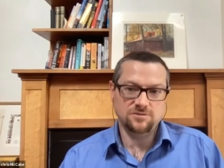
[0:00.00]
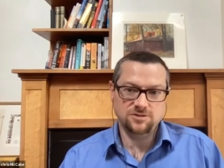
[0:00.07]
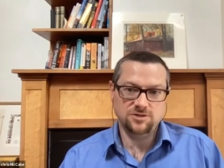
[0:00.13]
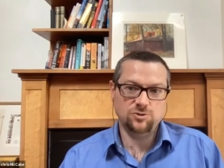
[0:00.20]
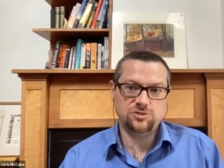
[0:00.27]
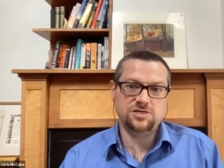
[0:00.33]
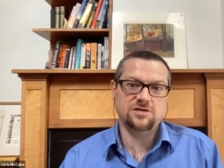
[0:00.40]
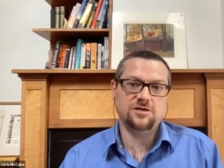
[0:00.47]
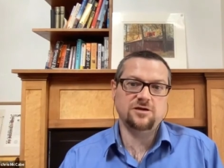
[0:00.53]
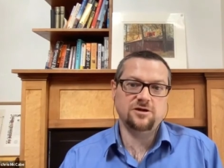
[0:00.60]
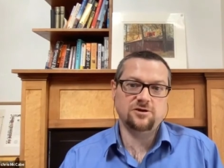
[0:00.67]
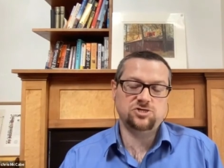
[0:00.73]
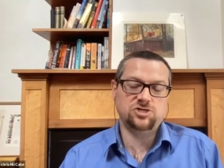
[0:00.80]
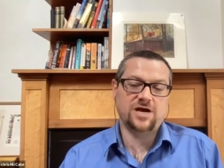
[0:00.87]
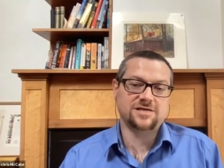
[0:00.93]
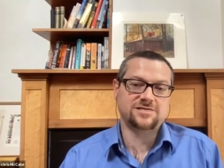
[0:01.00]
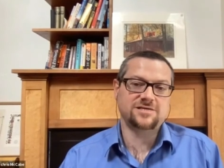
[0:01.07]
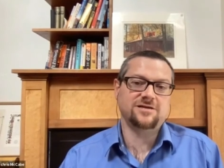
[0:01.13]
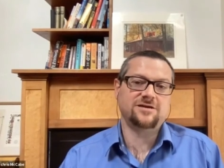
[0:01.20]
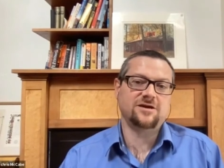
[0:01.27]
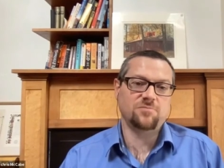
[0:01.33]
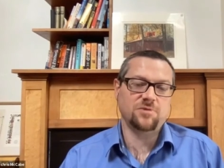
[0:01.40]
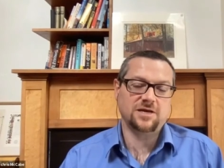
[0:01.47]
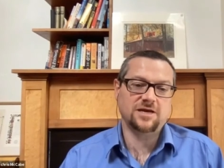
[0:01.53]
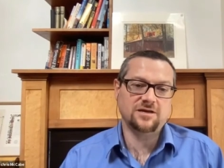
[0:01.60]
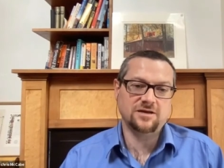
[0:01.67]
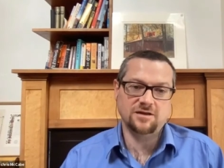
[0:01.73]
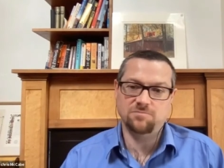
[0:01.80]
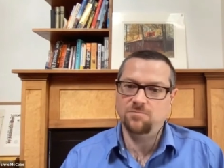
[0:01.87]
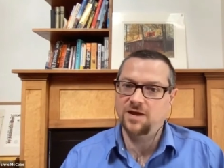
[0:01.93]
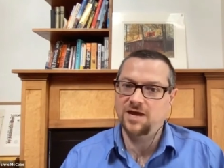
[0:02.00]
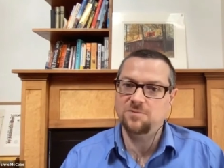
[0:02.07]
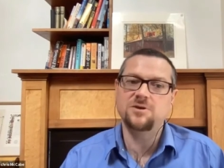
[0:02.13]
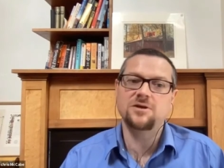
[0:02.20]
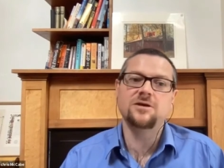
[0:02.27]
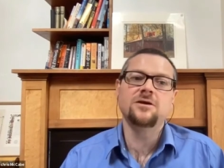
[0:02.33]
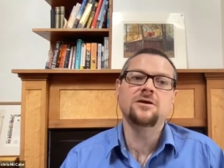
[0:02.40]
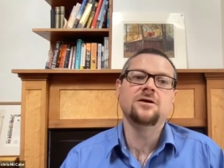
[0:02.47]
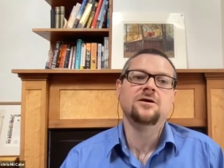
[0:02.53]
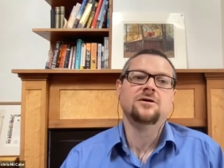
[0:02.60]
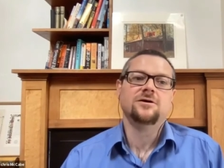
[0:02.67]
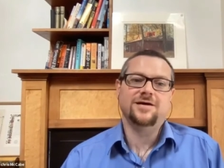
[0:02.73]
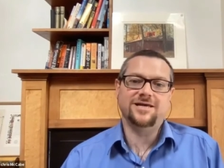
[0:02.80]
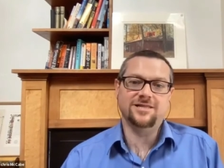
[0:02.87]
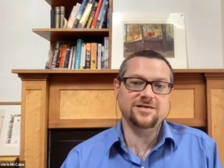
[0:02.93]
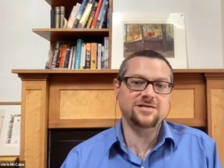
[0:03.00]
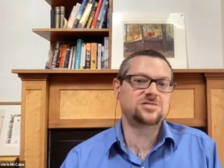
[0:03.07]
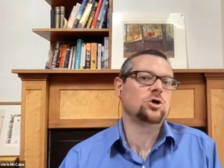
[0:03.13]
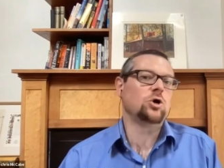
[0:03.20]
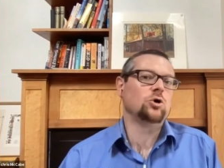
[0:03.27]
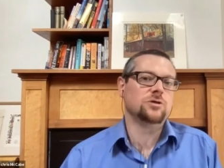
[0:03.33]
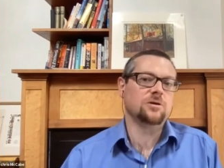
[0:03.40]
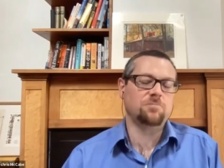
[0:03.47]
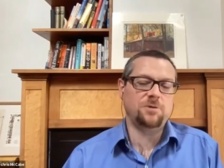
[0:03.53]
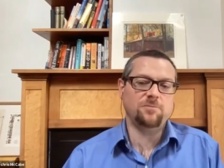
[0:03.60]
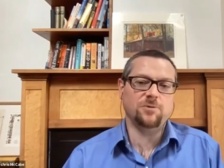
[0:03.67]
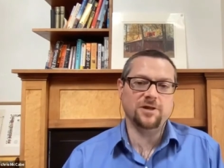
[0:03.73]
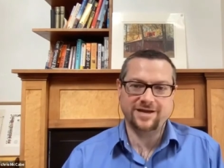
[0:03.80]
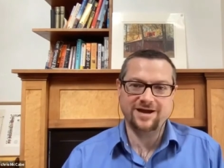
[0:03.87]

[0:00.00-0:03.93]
new CEO Jassy coming in and maybe at least holding people